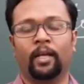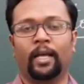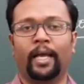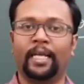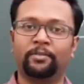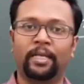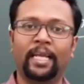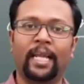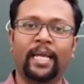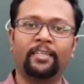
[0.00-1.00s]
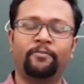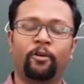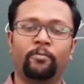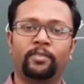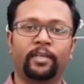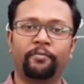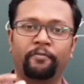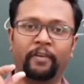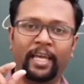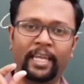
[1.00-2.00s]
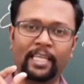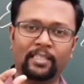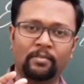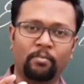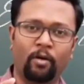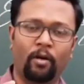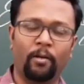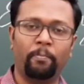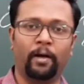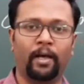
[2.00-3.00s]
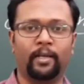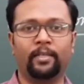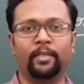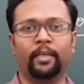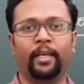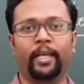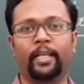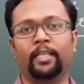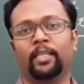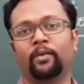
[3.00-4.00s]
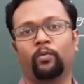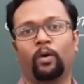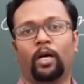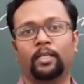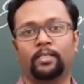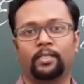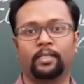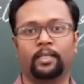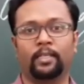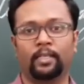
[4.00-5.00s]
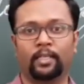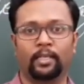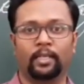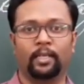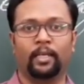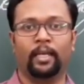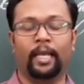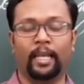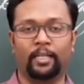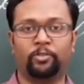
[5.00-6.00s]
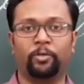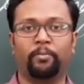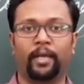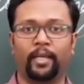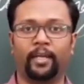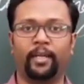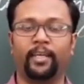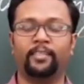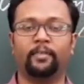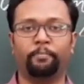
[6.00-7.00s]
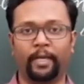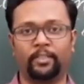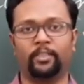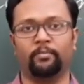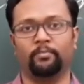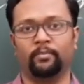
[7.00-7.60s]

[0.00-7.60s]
Actually, light forms a very small part in the vast electromagnetic spectrum.